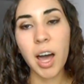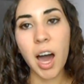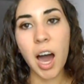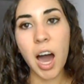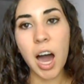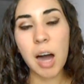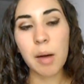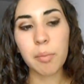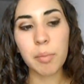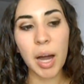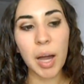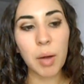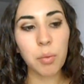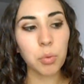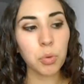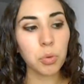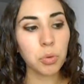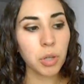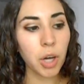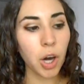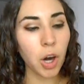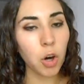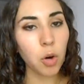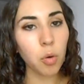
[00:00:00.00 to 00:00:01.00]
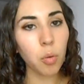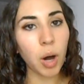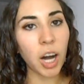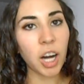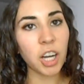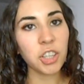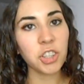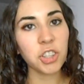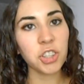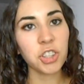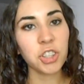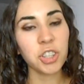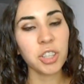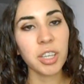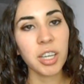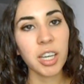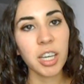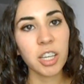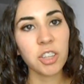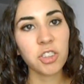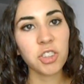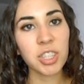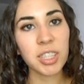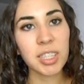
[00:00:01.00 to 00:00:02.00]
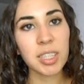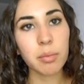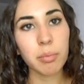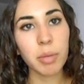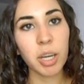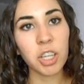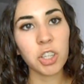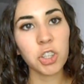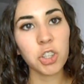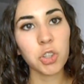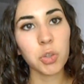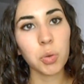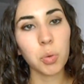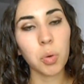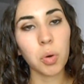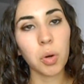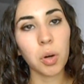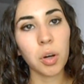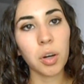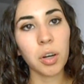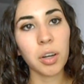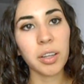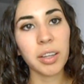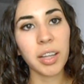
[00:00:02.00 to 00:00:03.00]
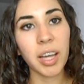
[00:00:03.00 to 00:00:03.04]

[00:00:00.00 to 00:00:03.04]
I will co-wash just to make sure